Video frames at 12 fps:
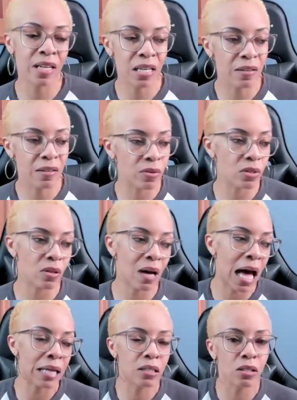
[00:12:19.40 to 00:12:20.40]
evil, so
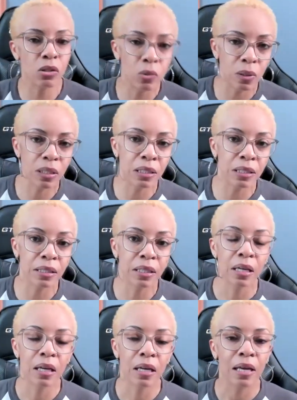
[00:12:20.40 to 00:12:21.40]
I do it.
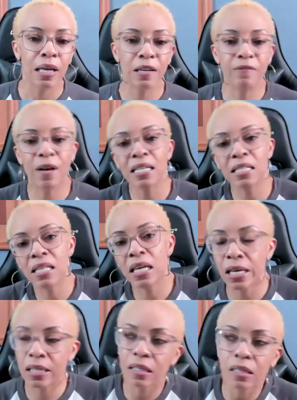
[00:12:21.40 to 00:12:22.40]
If I
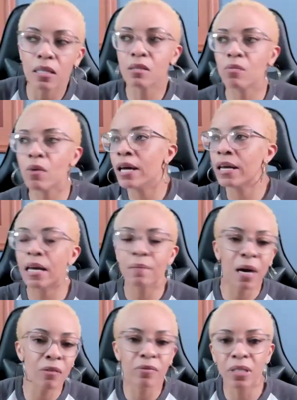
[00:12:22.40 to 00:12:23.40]
say it this way, am
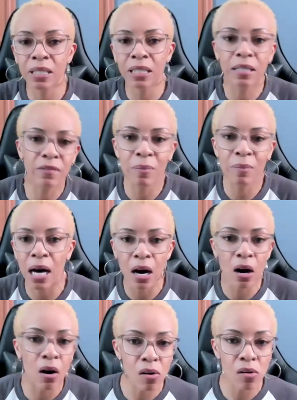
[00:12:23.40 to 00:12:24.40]
I really giving my
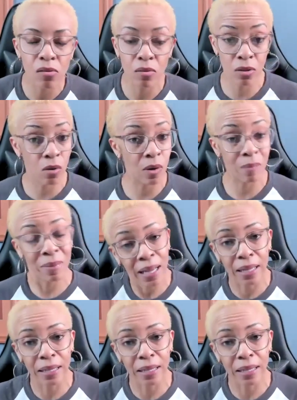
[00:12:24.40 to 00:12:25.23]
all? No, I'm not.